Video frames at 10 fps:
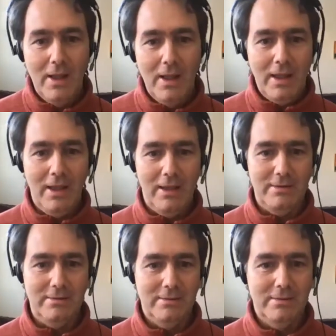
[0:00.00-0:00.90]

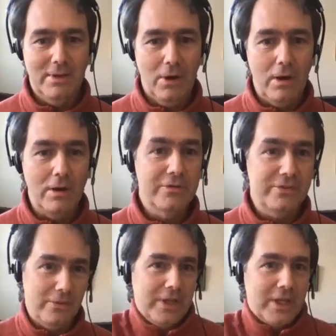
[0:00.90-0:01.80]
And also
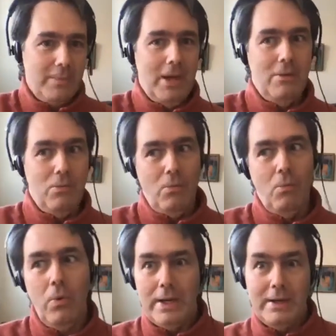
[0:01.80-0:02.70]
think about
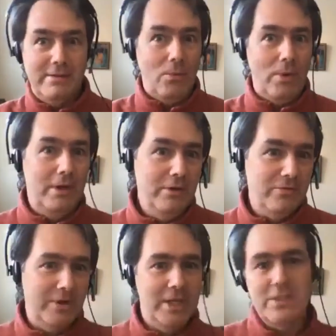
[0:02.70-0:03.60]
what it is I want to do
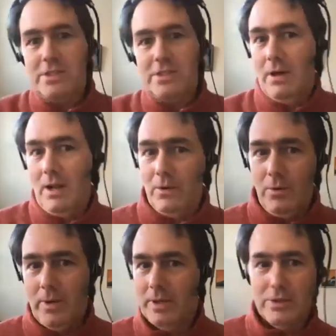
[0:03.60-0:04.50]
for next year. How do I
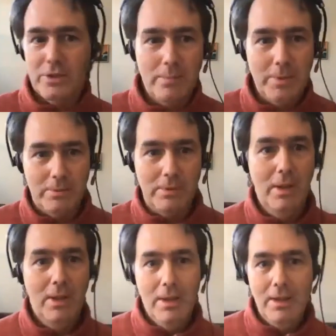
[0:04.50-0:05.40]
want to contribute
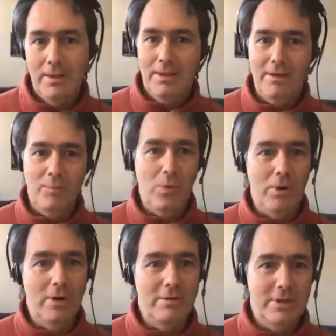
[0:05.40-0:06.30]
and have
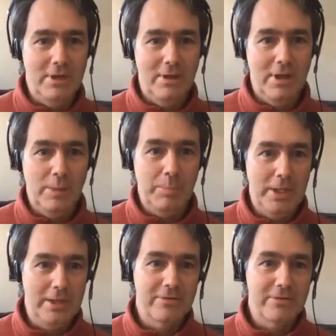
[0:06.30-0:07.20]
more of a
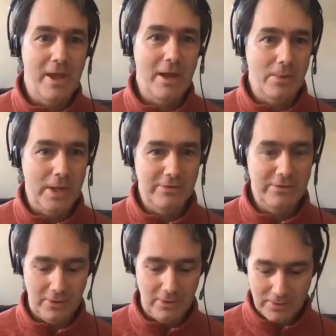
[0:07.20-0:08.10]
plan for that way. So